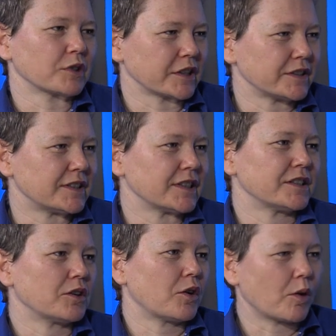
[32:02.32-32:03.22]
really
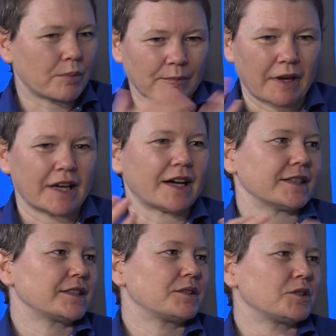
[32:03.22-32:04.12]
did open my
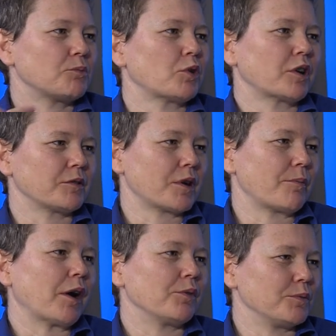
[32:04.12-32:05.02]
eyes to more
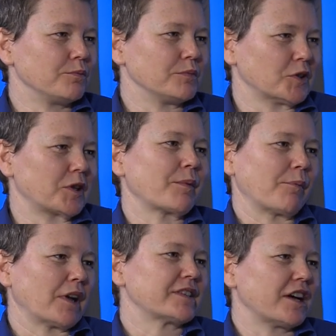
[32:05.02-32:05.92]
about learning about
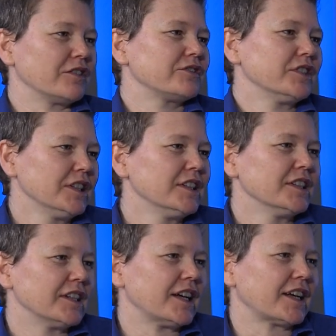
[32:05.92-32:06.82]
myself. Mm-hmm.
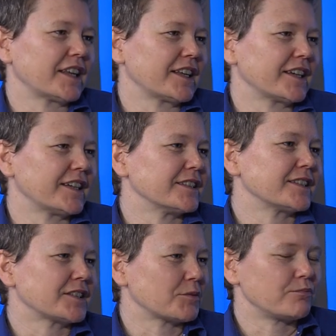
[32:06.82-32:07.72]
And I think
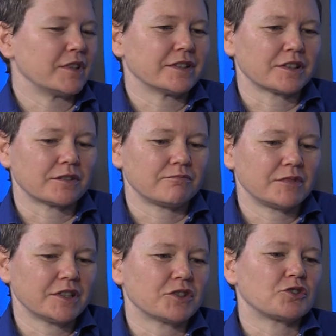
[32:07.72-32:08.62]

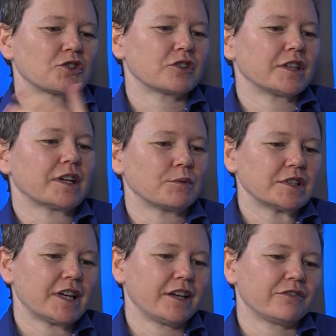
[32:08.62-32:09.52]
it's a journey that we
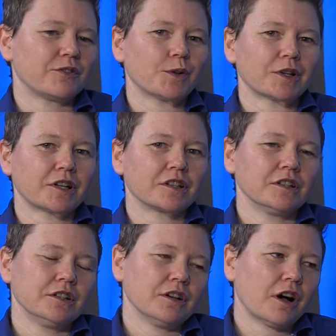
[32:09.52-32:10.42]
take for
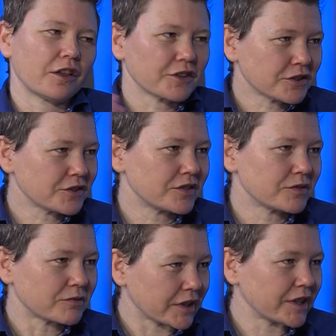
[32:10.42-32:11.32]

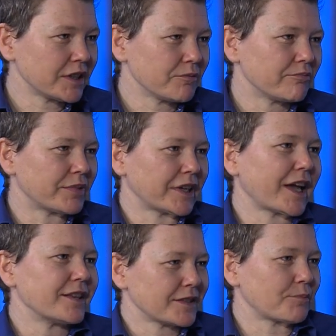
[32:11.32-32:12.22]
others, really, mm-hmm. but it
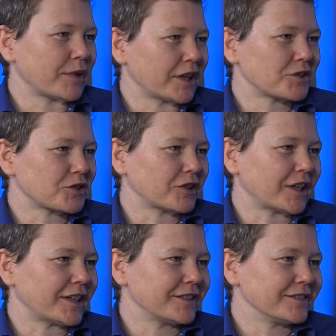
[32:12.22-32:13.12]
ends up being a
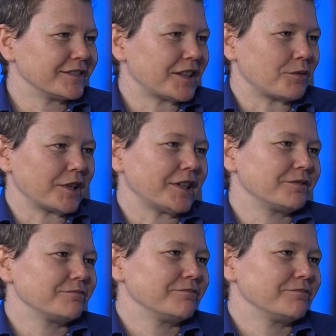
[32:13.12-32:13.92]
journey that we